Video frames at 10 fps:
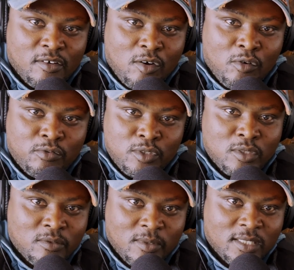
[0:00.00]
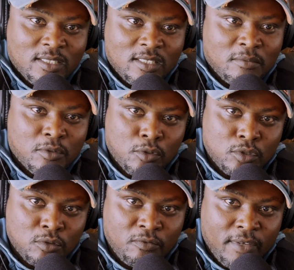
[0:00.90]
of university
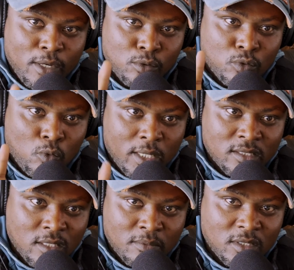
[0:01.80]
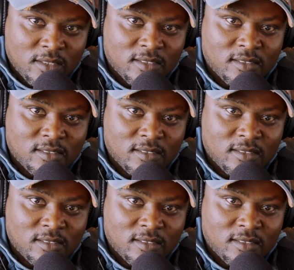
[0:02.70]
because you failed one subject.